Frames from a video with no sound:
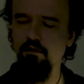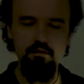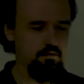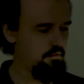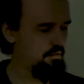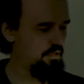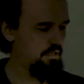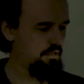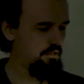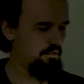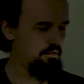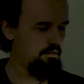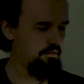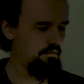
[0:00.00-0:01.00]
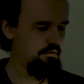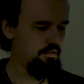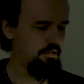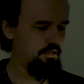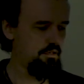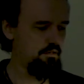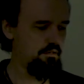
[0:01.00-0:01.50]
Okay, all
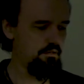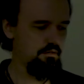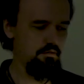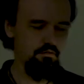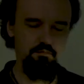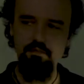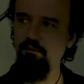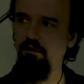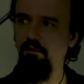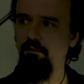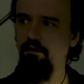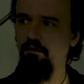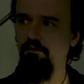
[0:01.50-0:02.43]
right. So maybe a bit